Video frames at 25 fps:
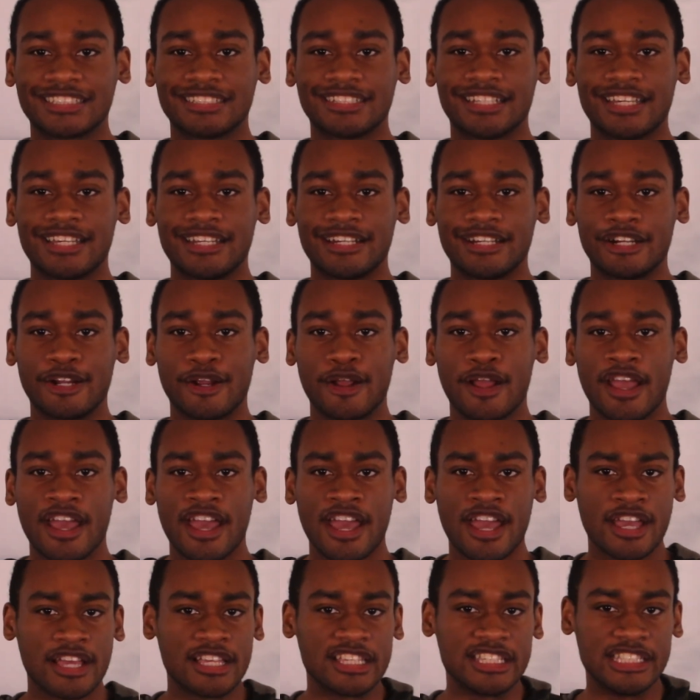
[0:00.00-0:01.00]
later.
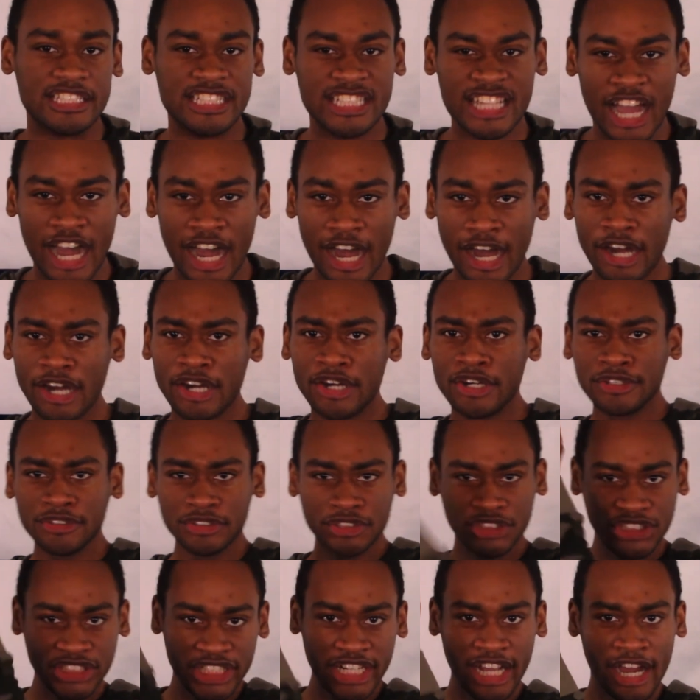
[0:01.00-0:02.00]

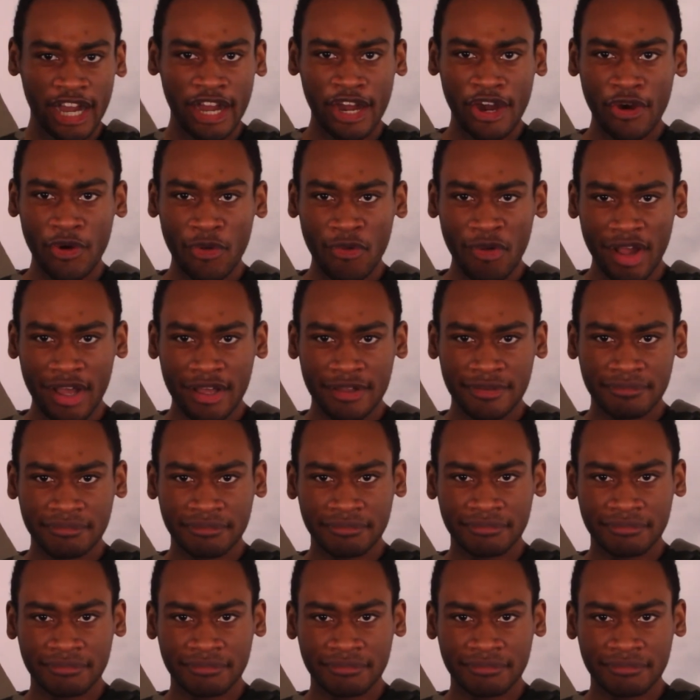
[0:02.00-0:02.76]
Yo, Joe!